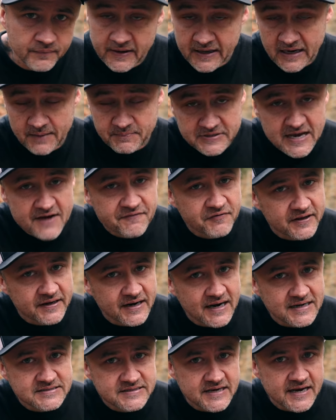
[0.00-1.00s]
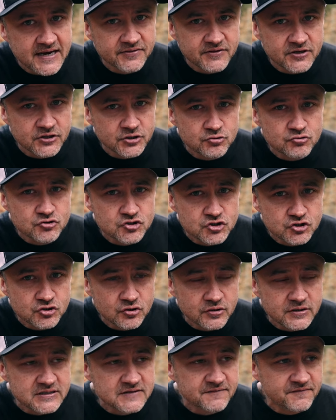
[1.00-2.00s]
And I'm definitely not saying that you
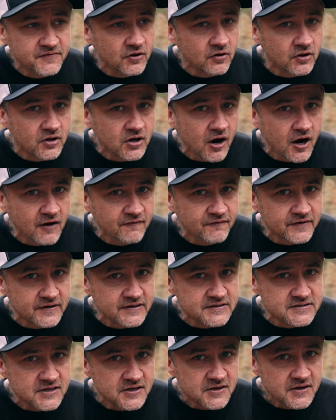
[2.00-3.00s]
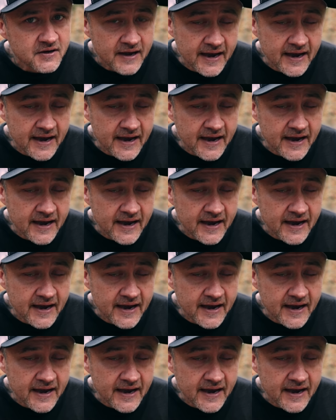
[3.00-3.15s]
shouldn't feel confident